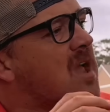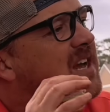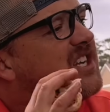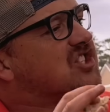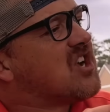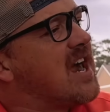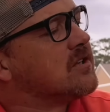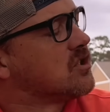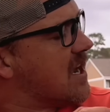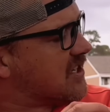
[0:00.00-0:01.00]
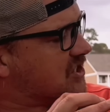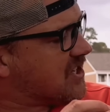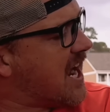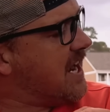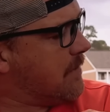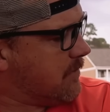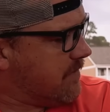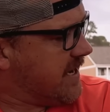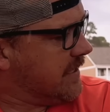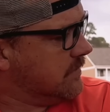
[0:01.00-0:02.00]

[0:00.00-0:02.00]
it sounds like a scam to me.